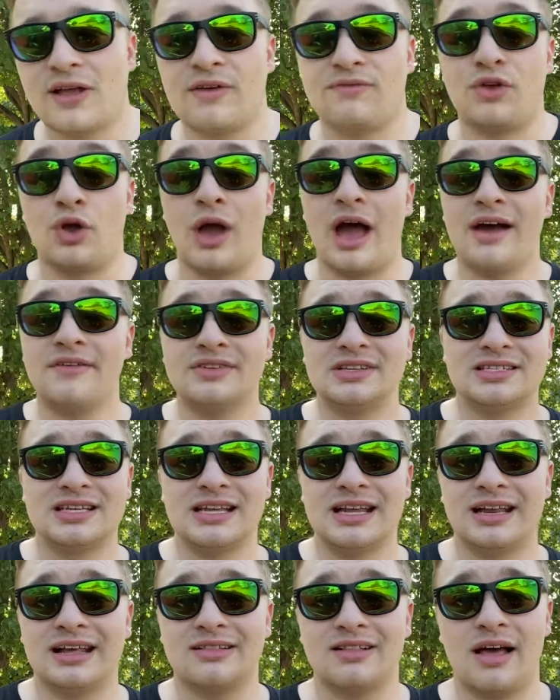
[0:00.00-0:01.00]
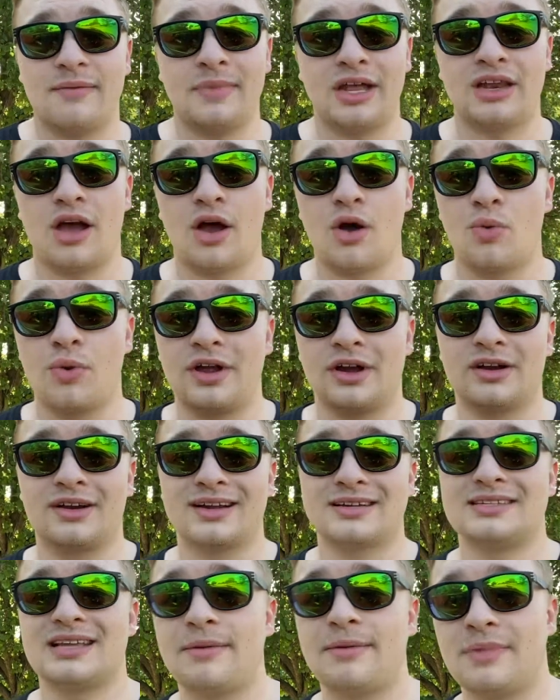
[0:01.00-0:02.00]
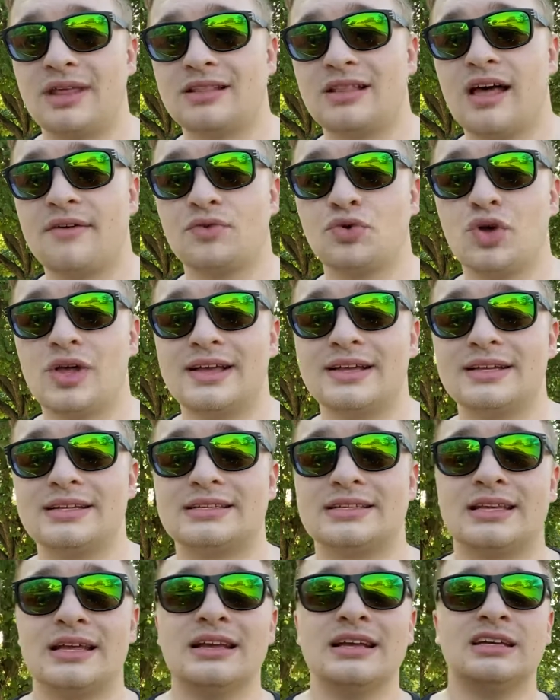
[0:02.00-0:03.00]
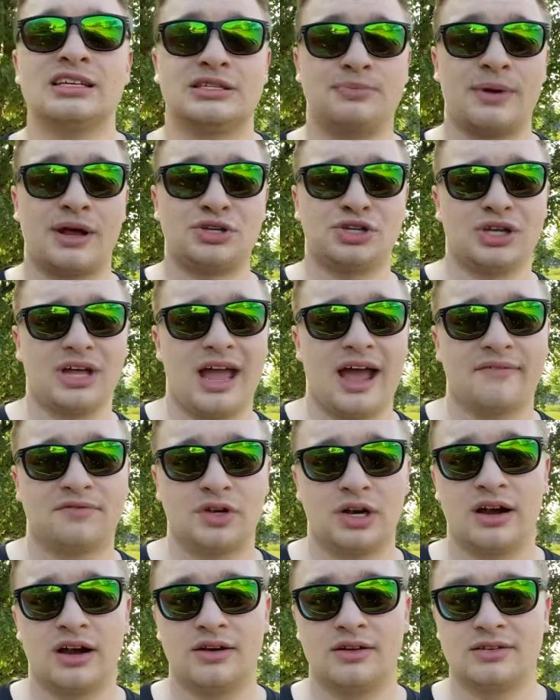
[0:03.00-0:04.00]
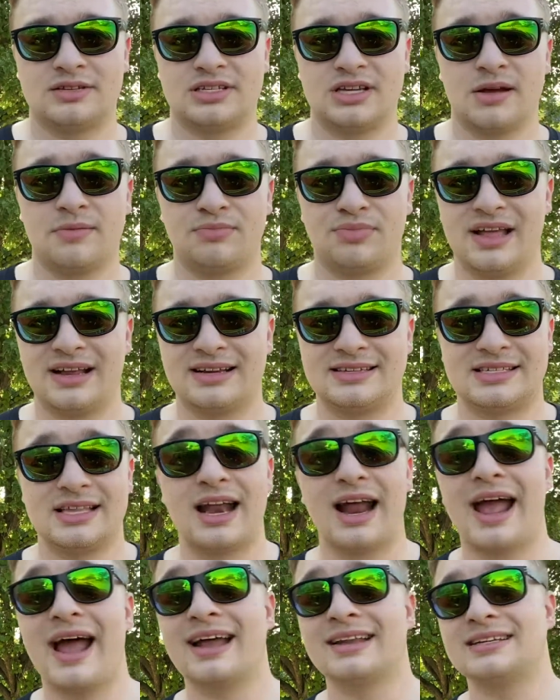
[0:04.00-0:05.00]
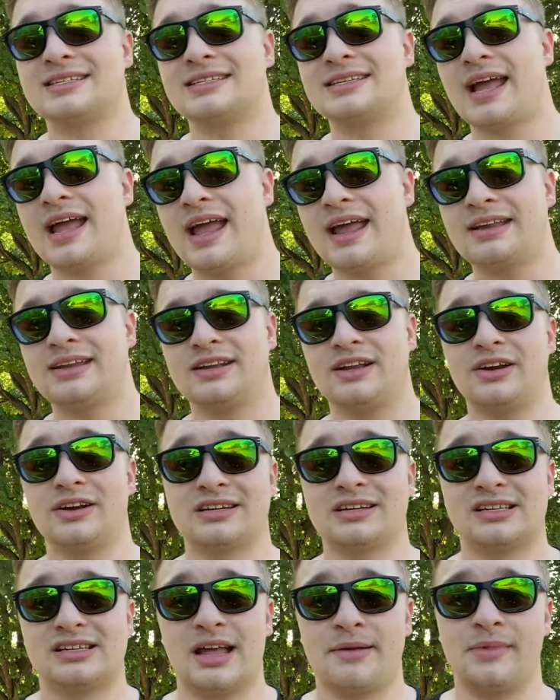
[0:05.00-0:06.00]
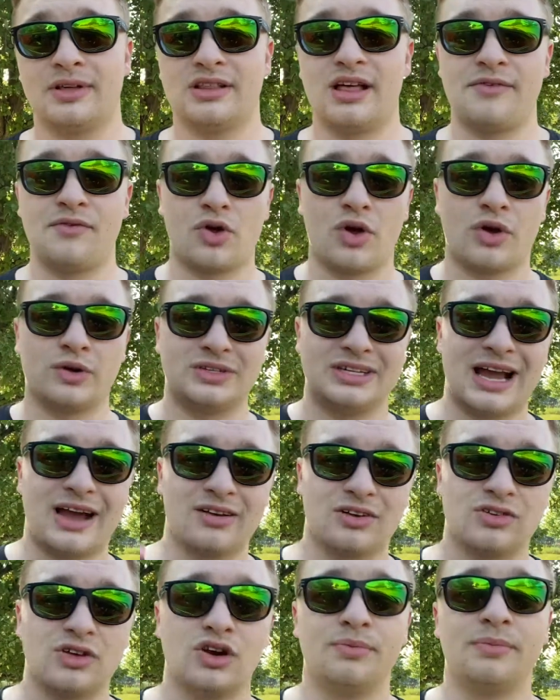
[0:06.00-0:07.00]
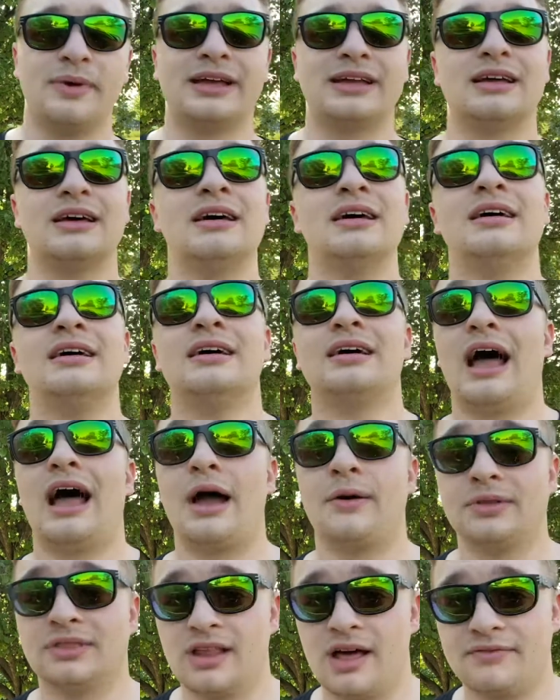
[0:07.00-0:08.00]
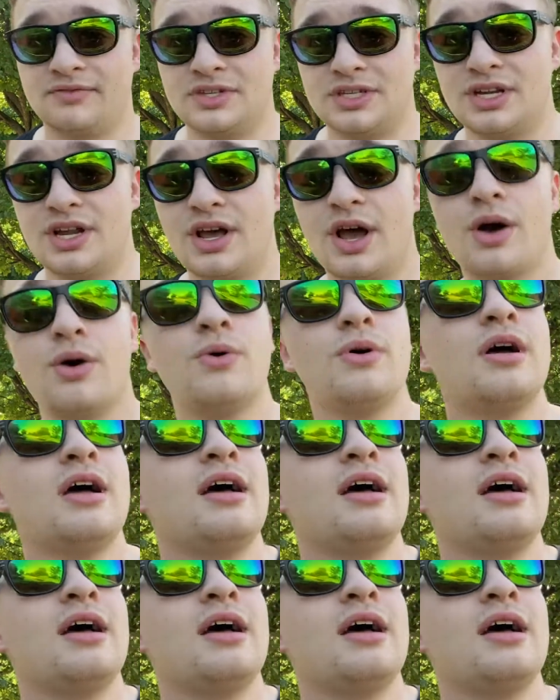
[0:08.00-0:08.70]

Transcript: If you haven't seen it, let me know what your excitement level is, especially after some things that I had to say. Did your excitement level go down a little bit? I would love to know.